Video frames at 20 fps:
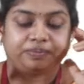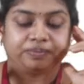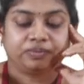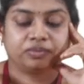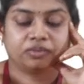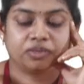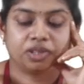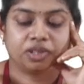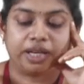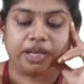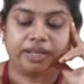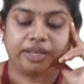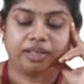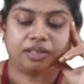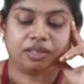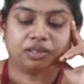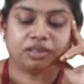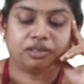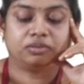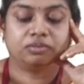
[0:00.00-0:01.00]

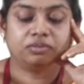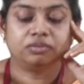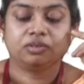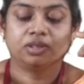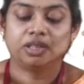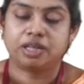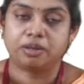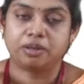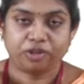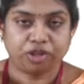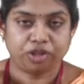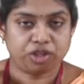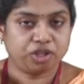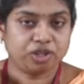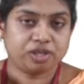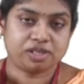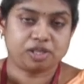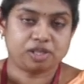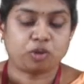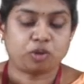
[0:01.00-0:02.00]
And continuous
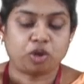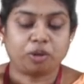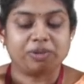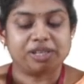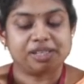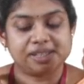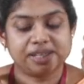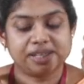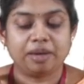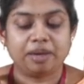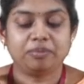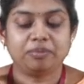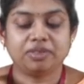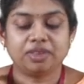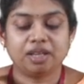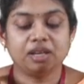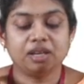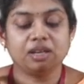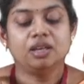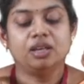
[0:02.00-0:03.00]
deployment, same thing.
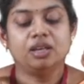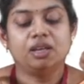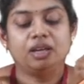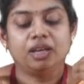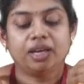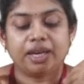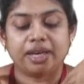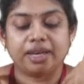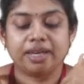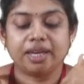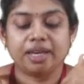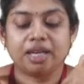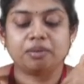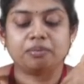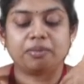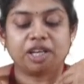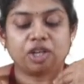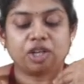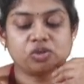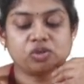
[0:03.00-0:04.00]
Again,
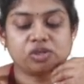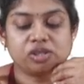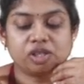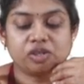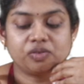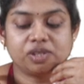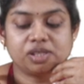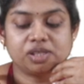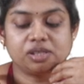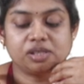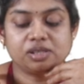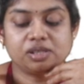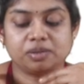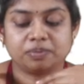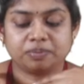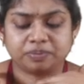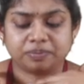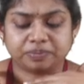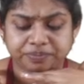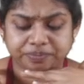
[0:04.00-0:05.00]
microservices.
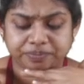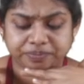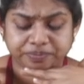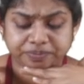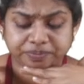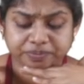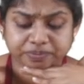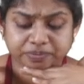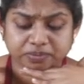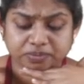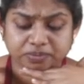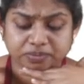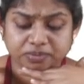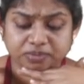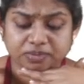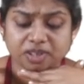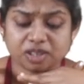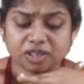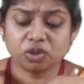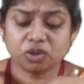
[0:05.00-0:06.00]

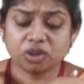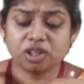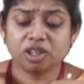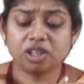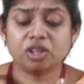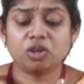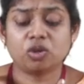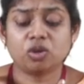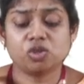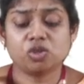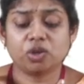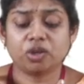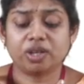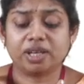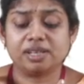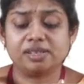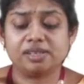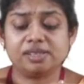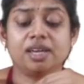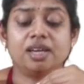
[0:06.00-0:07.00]
So here also you can
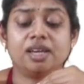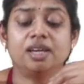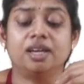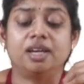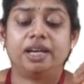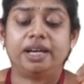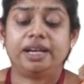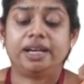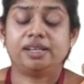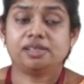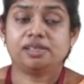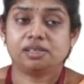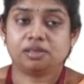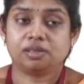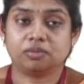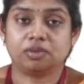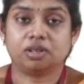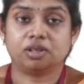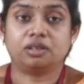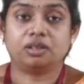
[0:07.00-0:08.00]
see it is
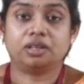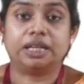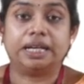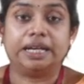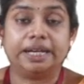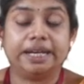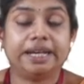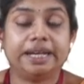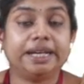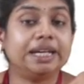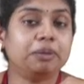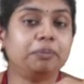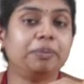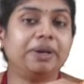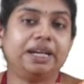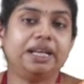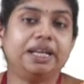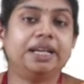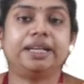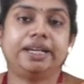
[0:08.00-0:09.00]

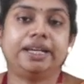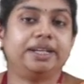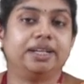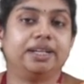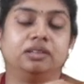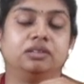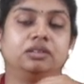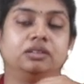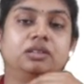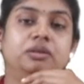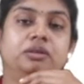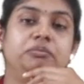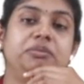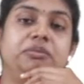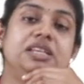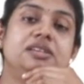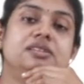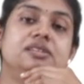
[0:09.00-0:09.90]
independently done. Means